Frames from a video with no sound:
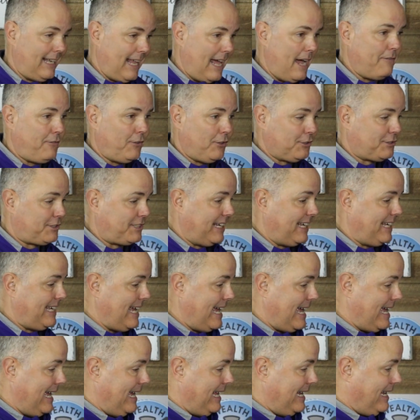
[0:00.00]
levels
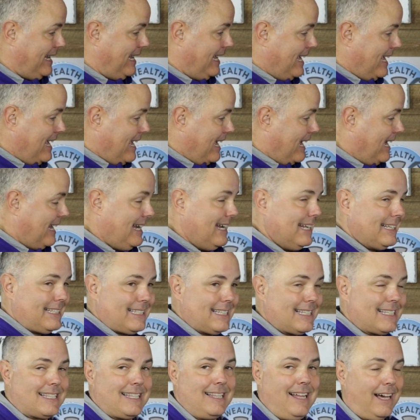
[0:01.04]
again, and this
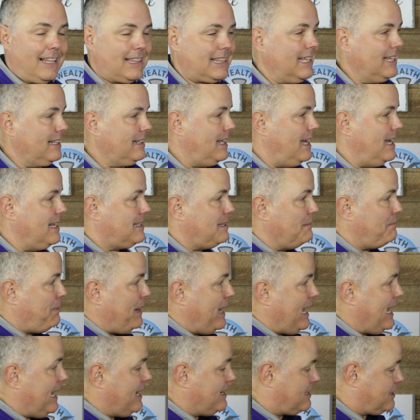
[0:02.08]
is nothing like the
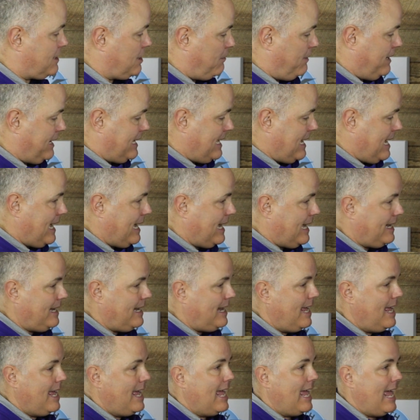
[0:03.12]
past. So again,
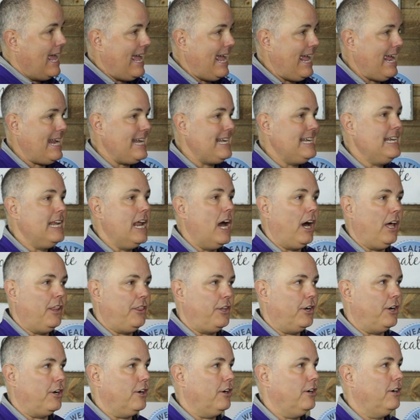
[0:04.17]

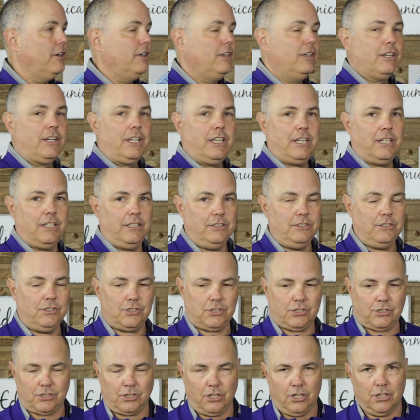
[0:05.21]
another
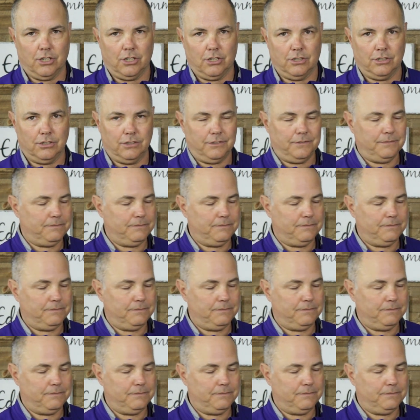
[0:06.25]
concern.